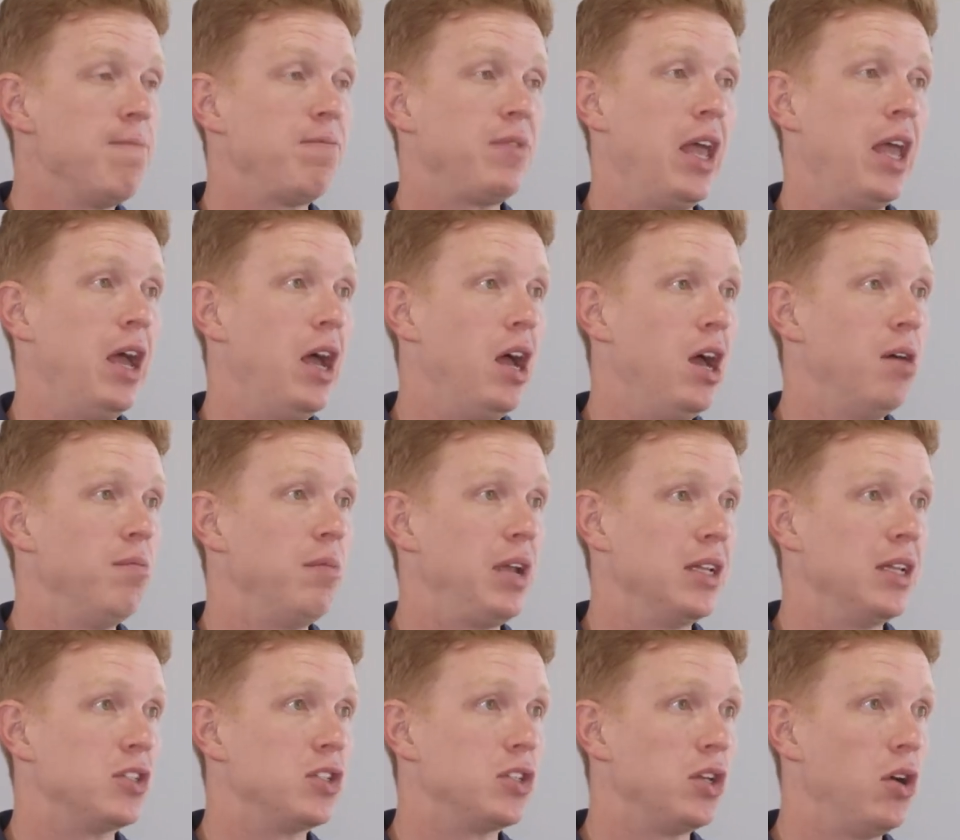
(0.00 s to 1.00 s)

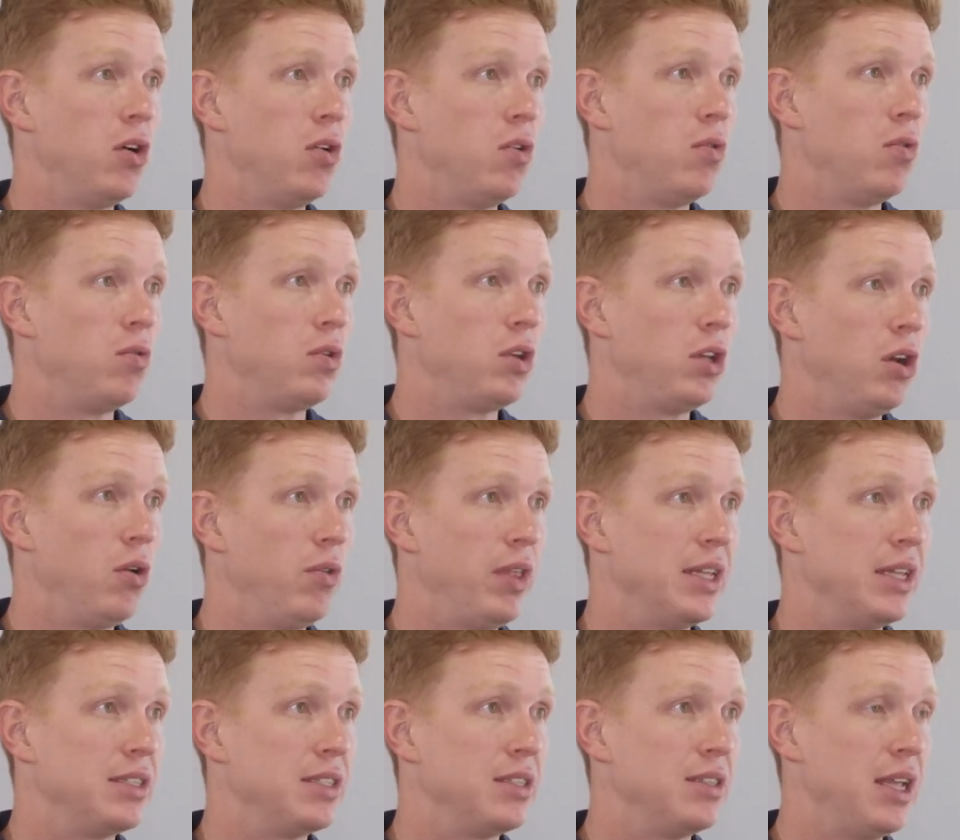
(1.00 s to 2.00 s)
and so
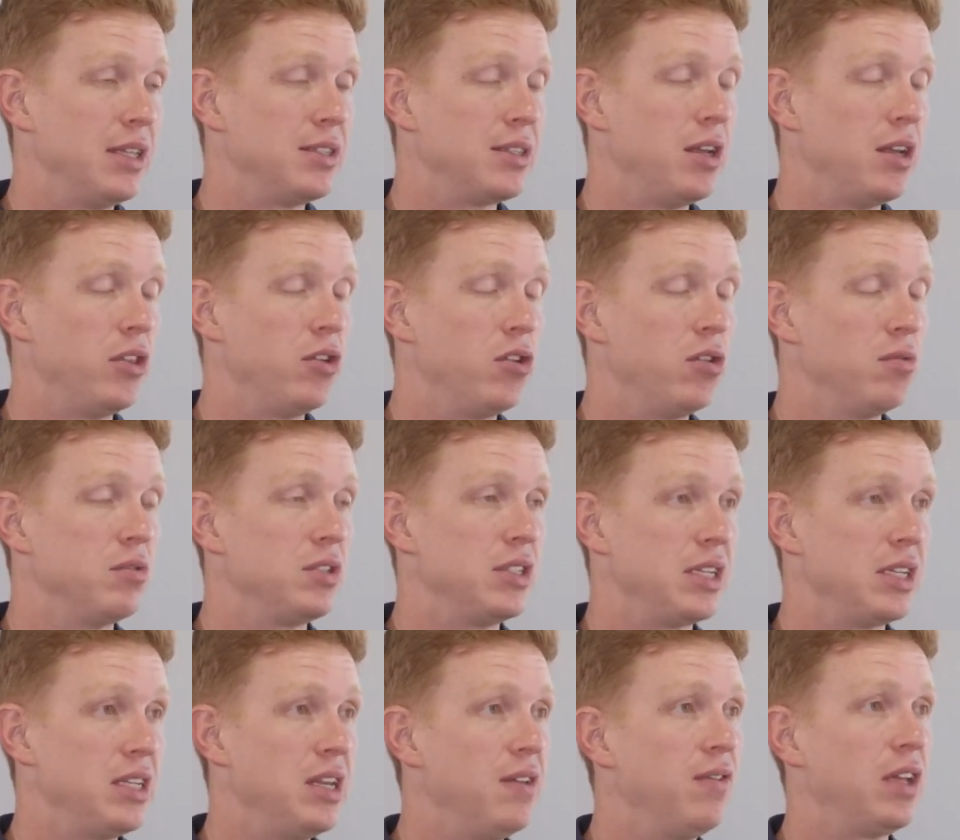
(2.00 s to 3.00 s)
that's another
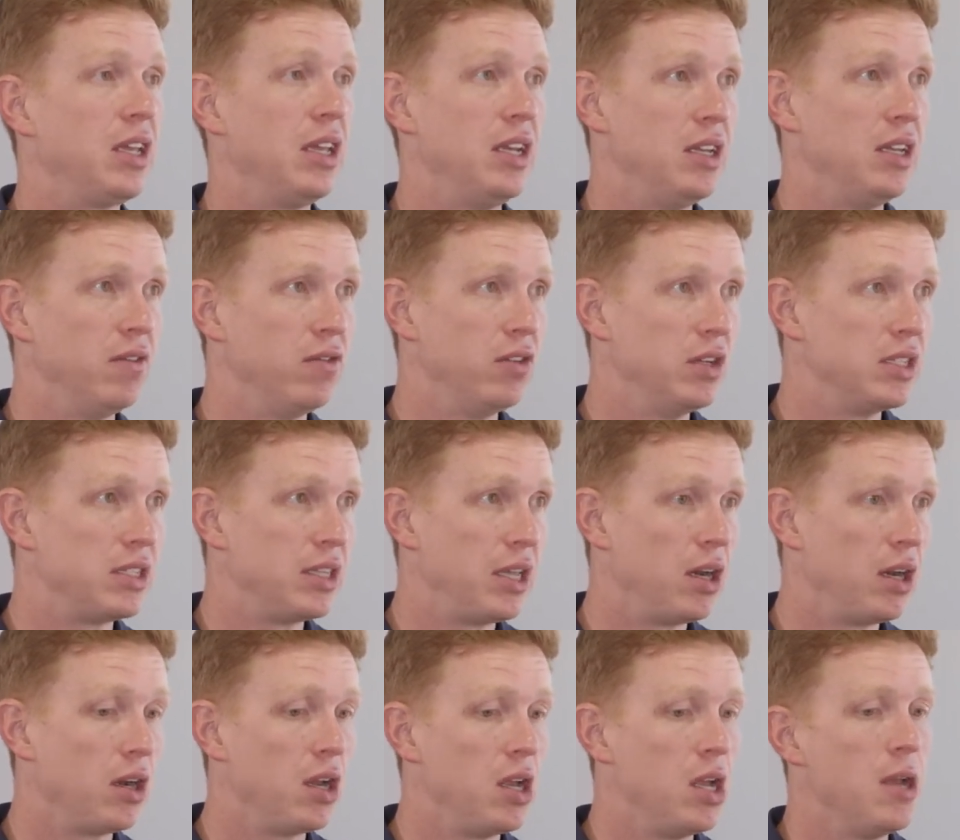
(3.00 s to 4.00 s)
significant difference
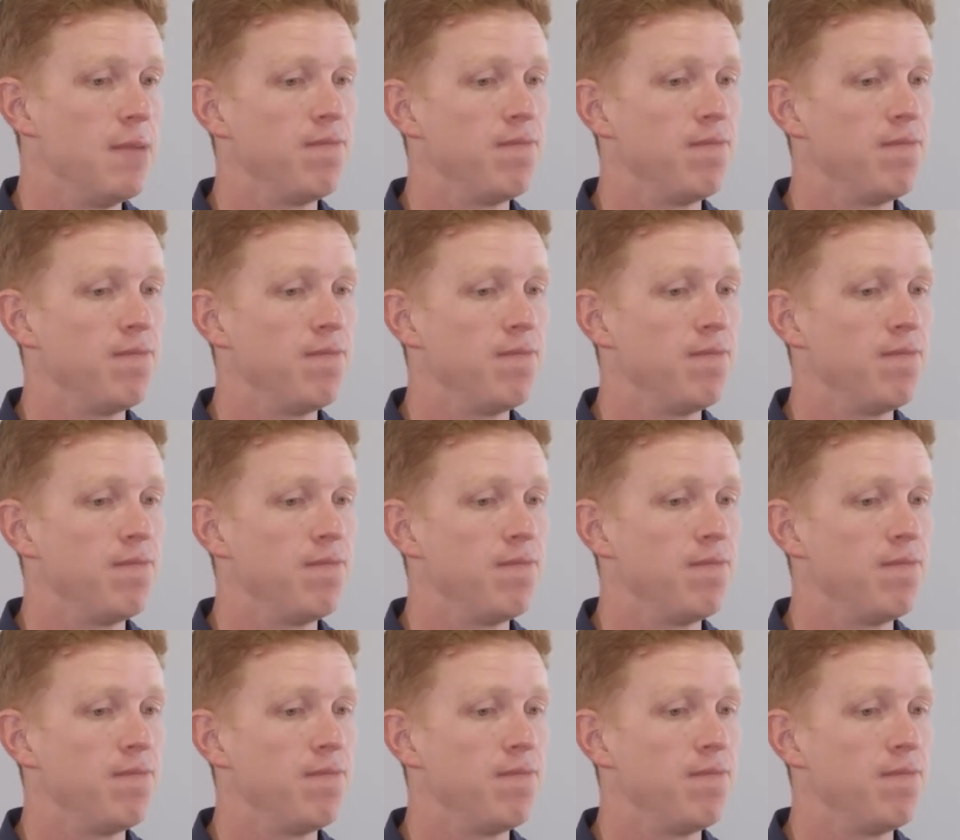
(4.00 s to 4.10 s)
there.